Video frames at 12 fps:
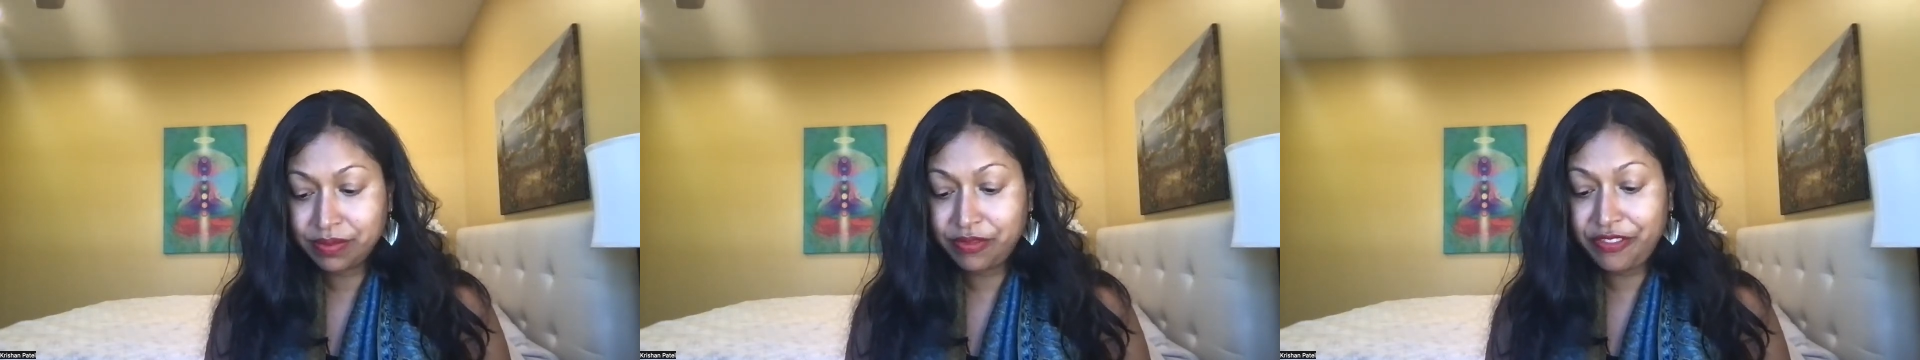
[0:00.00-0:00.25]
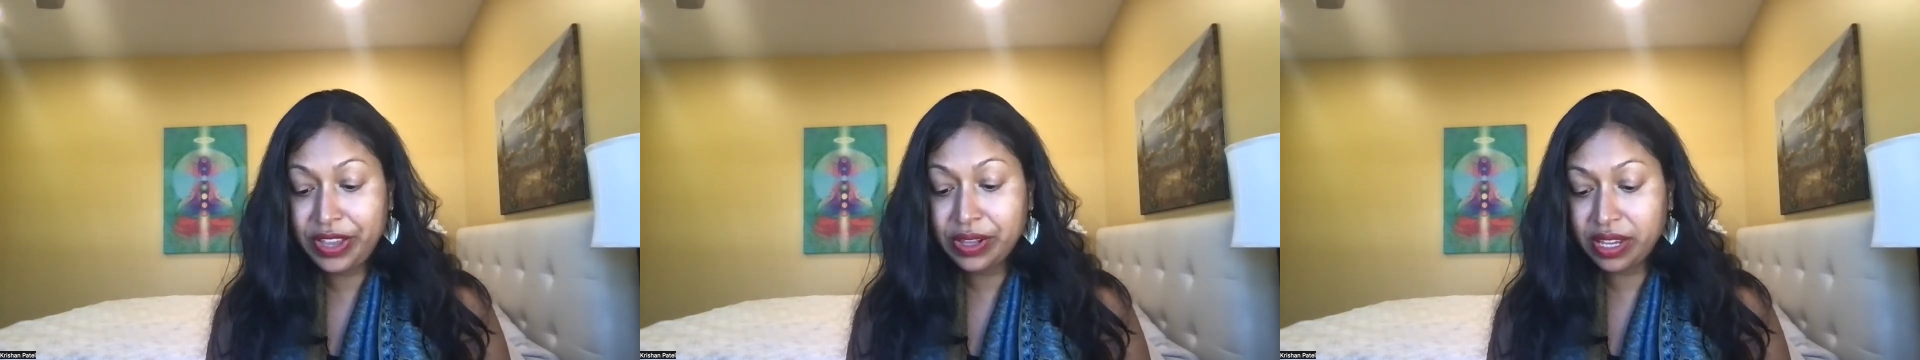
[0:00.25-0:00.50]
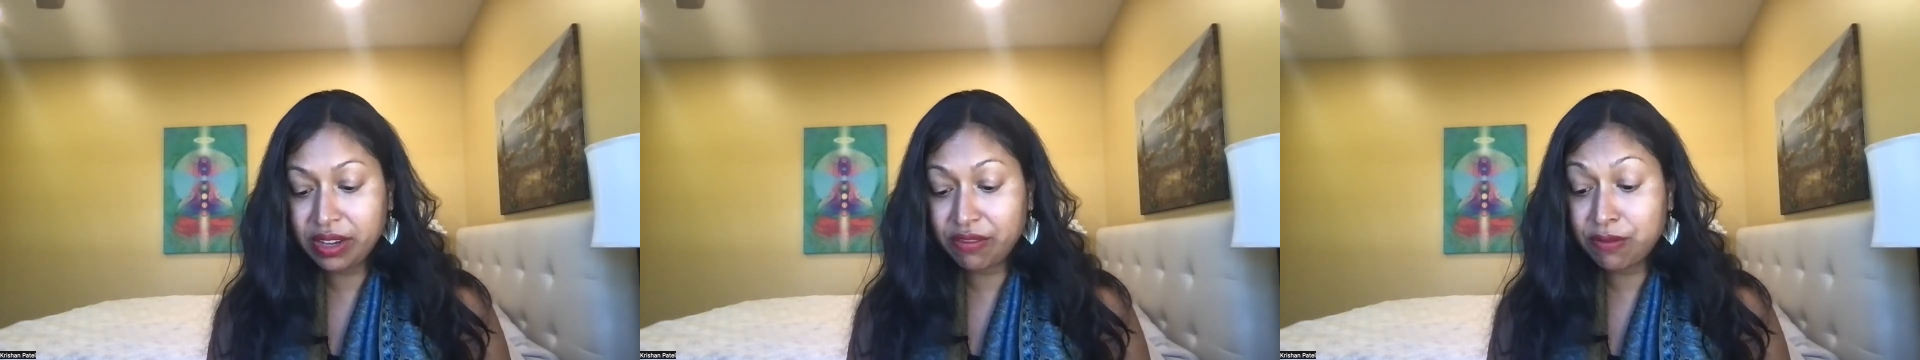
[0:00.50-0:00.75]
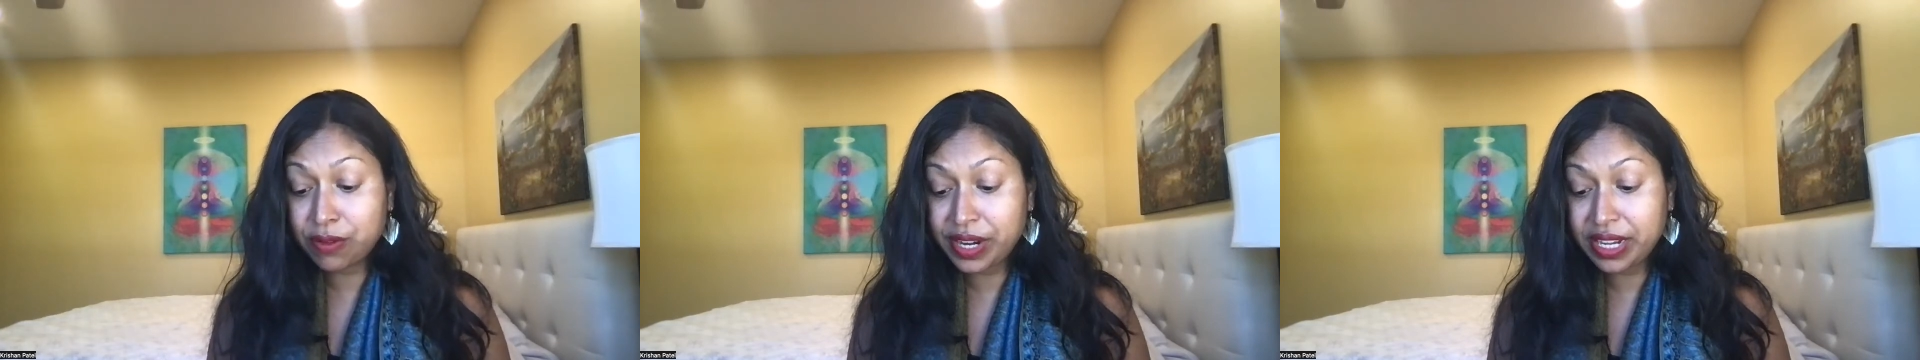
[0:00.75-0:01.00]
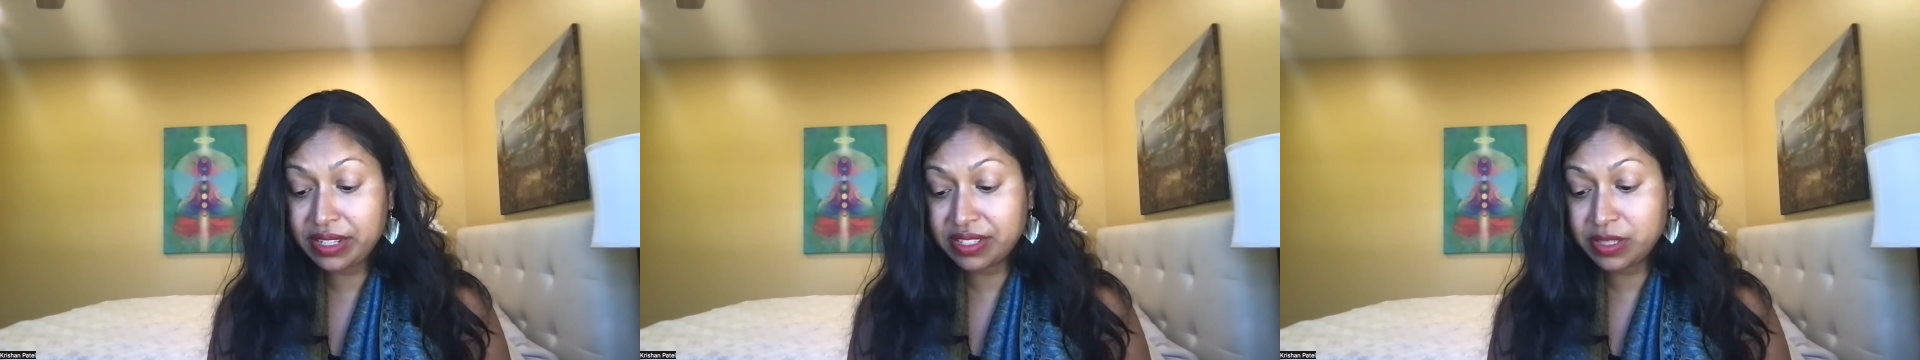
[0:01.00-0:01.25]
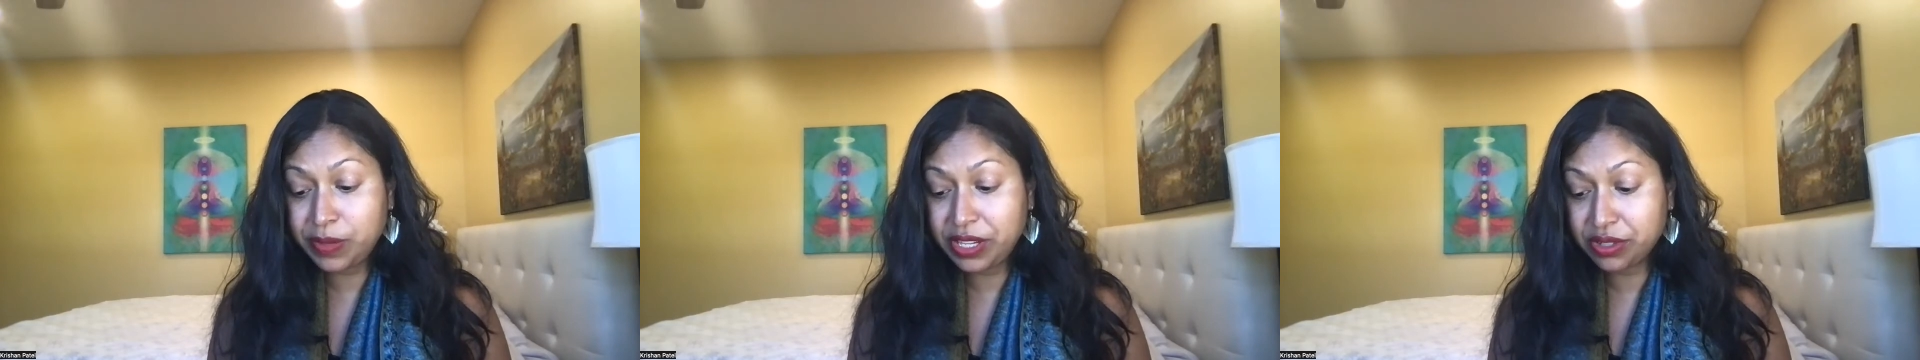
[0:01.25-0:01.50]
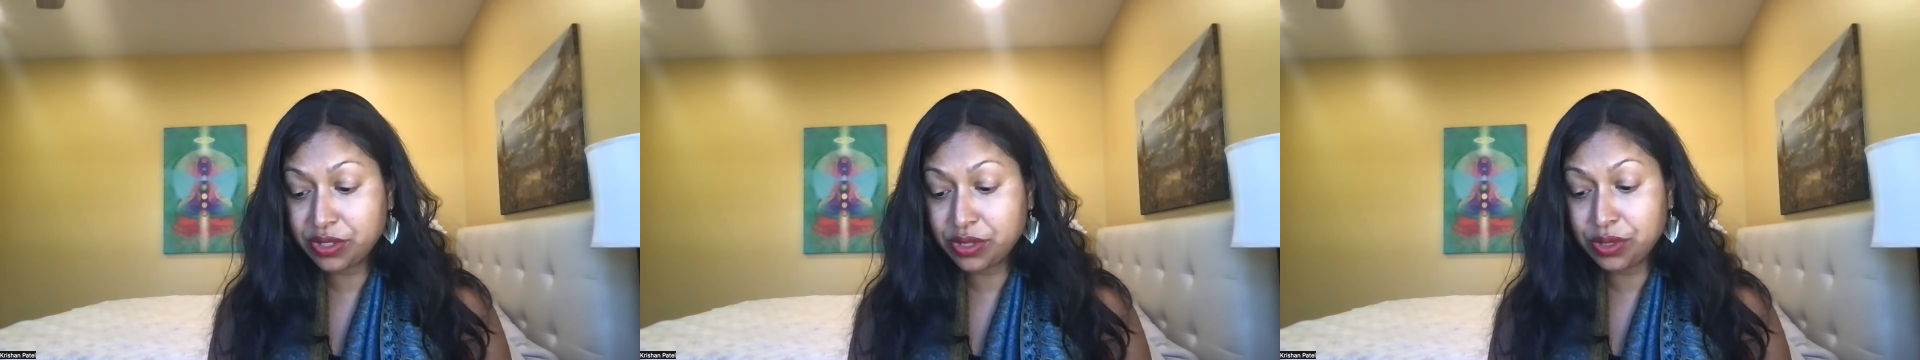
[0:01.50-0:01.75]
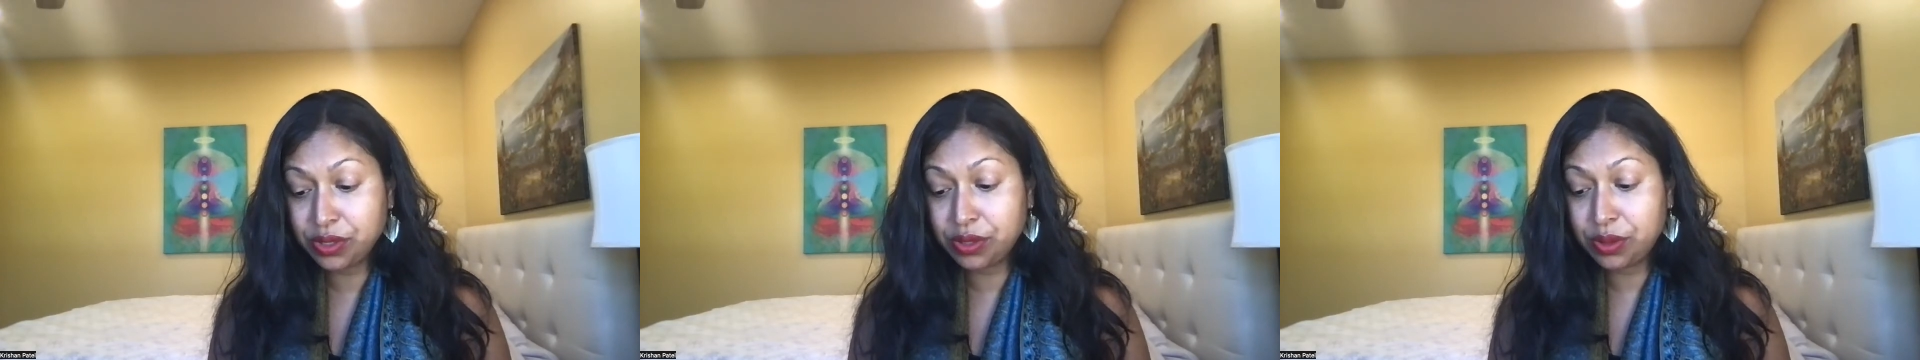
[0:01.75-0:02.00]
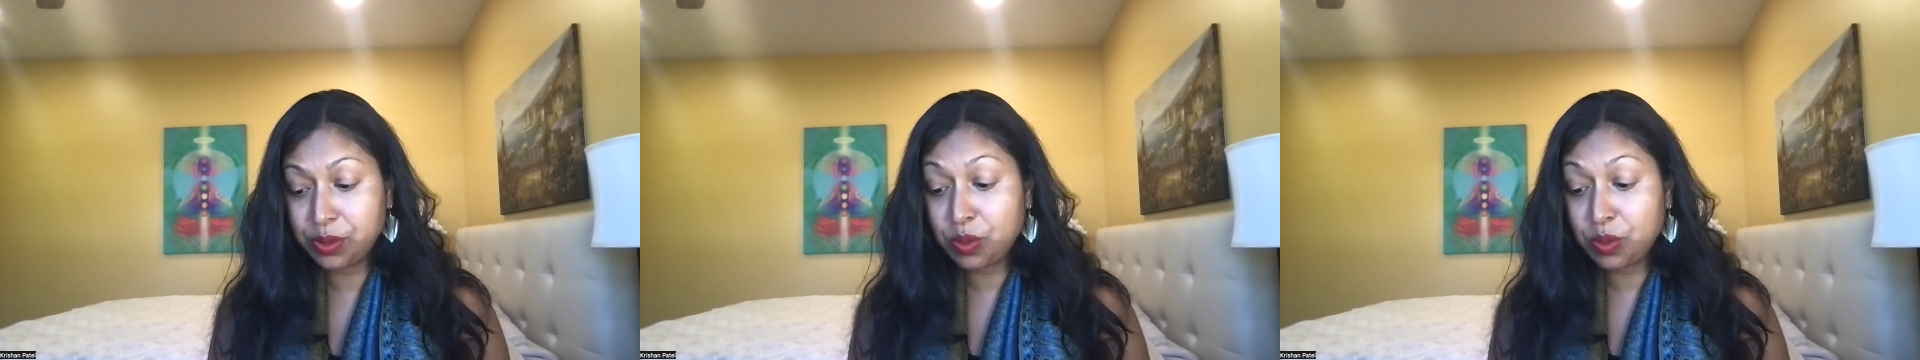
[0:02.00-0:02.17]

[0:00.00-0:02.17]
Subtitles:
Feeling afraid to speak your truth,